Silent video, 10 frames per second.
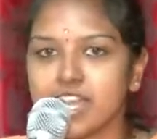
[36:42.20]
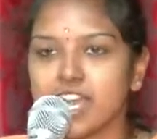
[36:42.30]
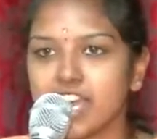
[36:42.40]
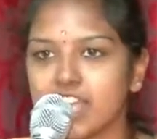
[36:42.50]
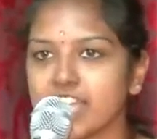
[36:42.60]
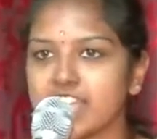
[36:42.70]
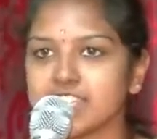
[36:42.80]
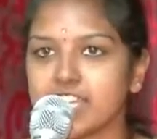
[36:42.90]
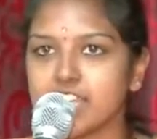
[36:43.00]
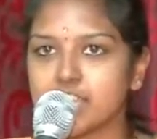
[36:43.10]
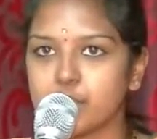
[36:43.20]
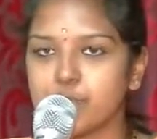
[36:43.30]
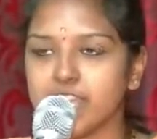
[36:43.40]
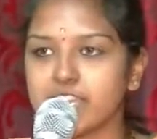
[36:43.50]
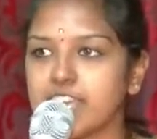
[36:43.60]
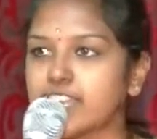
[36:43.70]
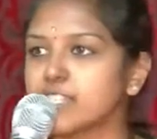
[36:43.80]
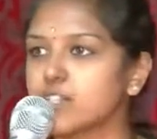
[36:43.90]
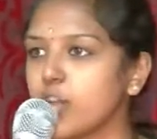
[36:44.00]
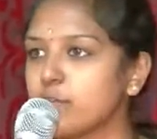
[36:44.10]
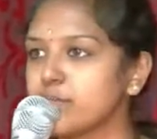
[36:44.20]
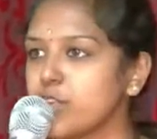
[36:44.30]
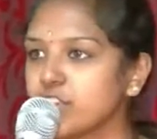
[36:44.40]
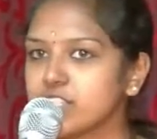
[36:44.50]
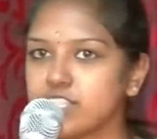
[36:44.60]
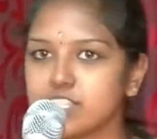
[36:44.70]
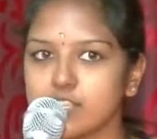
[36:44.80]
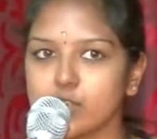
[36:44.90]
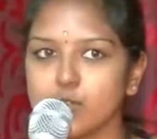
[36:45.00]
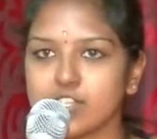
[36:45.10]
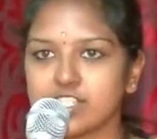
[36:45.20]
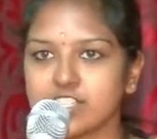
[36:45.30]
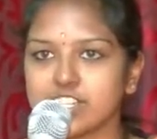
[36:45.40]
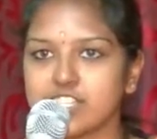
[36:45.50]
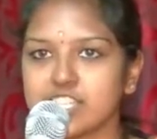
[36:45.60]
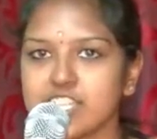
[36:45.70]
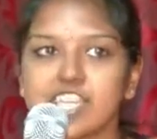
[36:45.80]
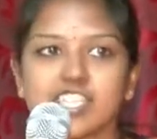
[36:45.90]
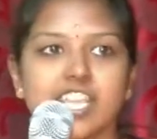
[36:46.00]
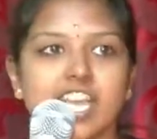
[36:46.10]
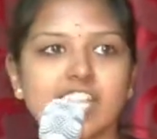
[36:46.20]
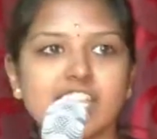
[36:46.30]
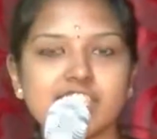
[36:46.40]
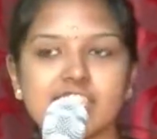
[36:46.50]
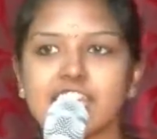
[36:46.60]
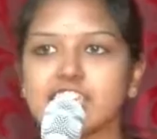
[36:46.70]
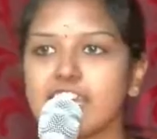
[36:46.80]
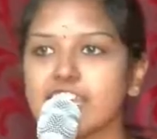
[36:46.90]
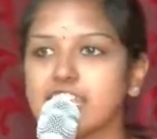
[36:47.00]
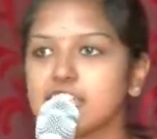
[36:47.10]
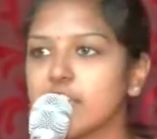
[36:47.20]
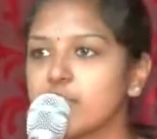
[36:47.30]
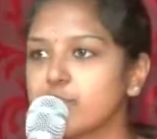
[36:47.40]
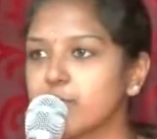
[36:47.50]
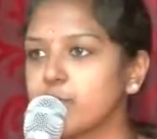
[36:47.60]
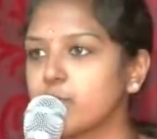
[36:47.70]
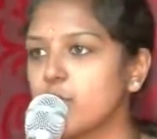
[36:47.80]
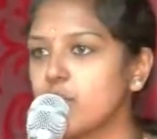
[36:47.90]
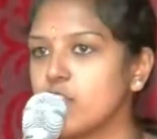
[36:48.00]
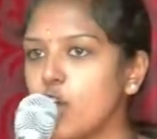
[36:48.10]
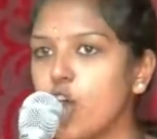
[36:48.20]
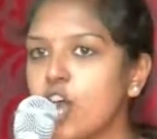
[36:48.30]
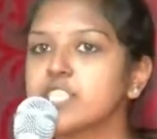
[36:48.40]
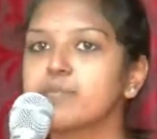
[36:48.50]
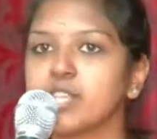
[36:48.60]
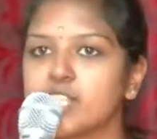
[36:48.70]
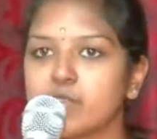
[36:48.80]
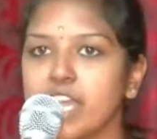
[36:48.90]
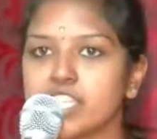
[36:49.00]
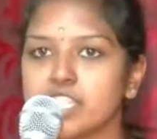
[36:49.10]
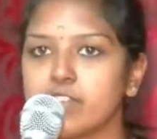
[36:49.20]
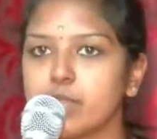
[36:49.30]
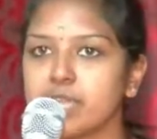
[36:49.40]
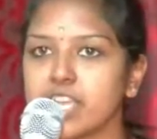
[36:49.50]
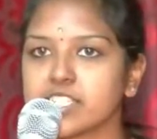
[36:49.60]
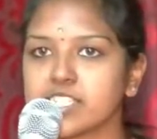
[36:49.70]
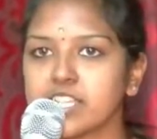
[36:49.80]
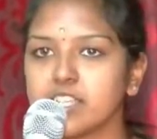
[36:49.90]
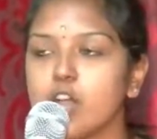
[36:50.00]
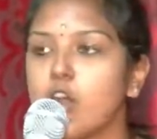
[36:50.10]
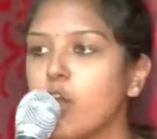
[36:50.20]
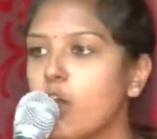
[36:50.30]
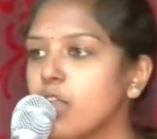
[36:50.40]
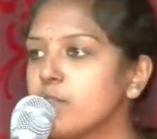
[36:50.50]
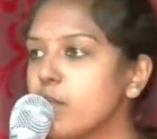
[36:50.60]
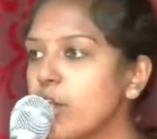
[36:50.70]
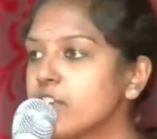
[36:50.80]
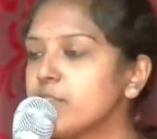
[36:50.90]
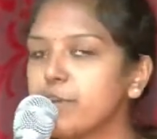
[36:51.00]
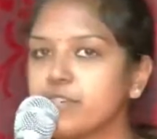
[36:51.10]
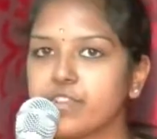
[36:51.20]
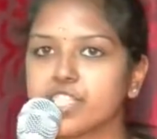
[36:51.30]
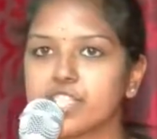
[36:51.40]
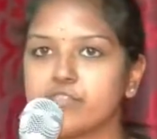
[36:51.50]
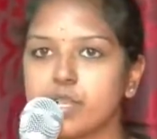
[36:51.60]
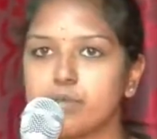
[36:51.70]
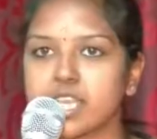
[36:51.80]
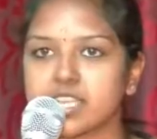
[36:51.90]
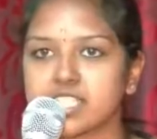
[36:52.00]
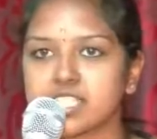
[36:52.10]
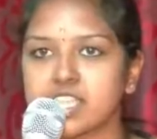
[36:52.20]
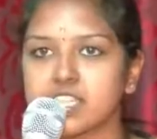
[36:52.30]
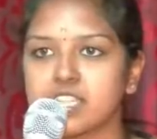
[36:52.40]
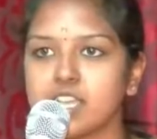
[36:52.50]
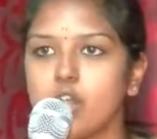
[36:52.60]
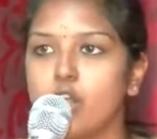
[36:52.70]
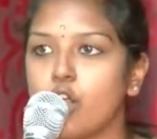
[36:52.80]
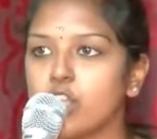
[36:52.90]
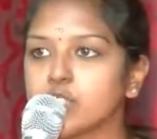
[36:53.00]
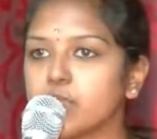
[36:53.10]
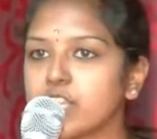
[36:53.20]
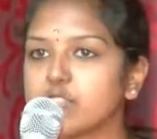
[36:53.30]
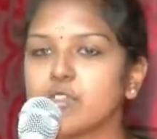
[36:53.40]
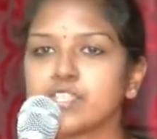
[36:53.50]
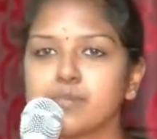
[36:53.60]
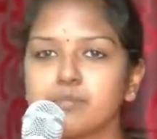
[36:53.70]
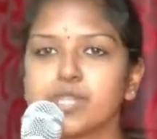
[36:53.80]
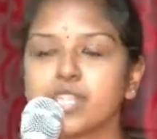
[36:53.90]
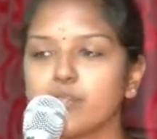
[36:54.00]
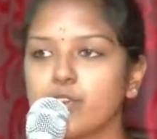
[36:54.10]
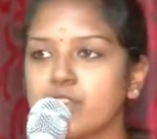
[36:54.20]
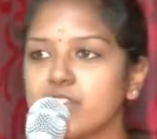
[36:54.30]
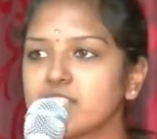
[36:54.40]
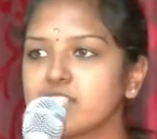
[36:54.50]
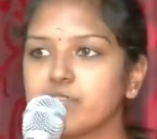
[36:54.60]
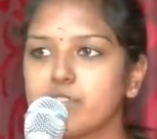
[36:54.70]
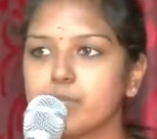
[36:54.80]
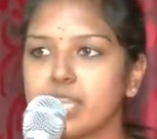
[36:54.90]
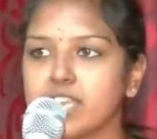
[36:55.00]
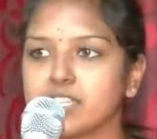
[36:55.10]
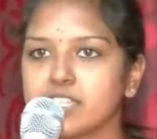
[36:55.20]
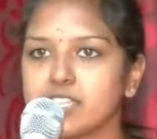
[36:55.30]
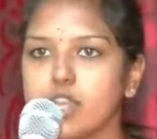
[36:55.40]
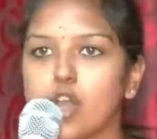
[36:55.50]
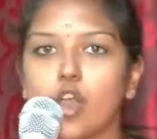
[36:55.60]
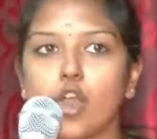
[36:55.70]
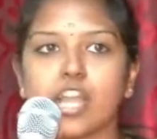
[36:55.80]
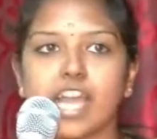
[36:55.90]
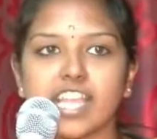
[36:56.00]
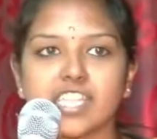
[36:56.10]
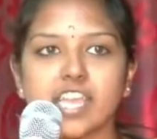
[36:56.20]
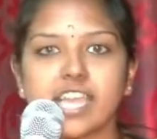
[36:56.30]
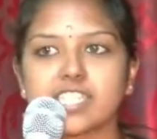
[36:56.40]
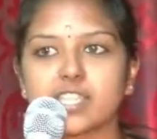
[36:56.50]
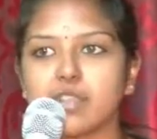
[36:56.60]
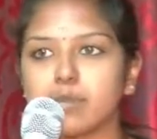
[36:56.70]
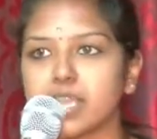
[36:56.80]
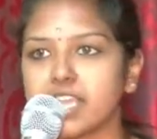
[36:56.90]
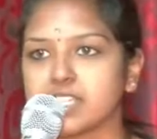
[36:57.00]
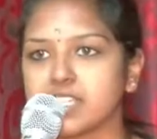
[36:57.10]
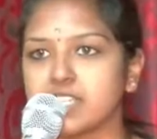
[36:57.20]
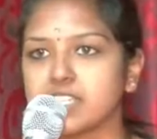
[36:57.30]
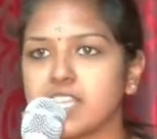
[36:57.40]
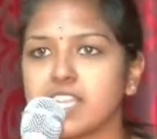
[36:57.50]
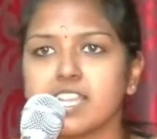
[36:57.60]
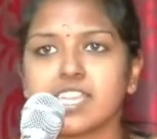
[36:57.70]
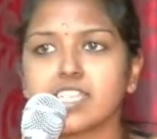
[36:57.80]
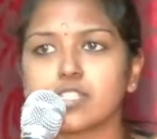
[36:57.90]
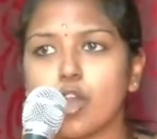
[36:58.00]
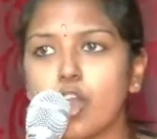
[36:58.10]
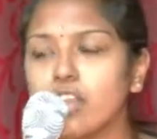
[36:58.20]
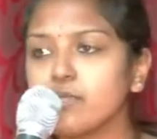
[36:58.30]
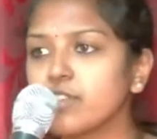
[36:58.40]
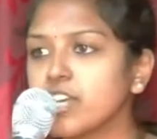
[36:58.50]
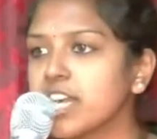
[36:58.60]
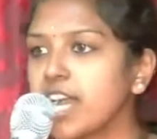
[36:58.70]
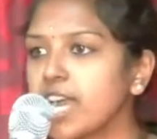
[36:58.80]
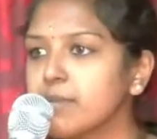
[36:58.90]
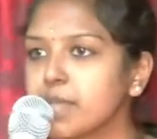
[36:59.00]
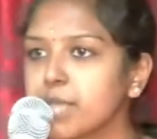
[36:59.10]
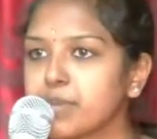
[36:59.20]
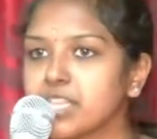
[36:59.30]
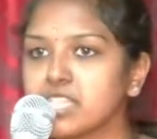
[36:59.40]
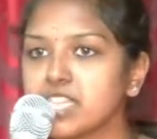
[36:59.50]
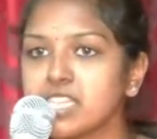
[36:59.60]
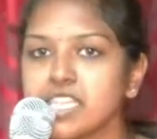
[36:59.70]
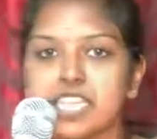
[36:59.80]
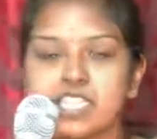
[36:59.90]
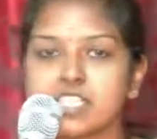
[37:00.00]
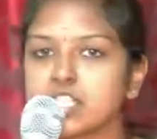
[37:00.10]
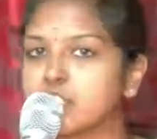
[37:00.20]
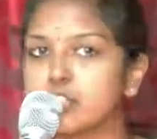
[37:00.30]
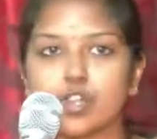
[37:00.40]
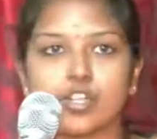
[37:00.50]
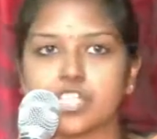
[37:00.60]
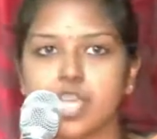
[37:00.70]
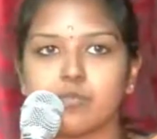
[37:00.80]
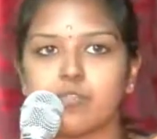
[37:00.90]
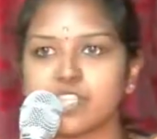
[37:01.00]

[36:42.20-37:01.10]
arise and awake and stop not till the goal is reached. Shall India die, then from the world all spirituality will be extinct, all moral perfection will be extinct, all sweet soul sympathy for religion will be extinct, all ideality will be extinct. Let us all work hard, my brethren. This is no time for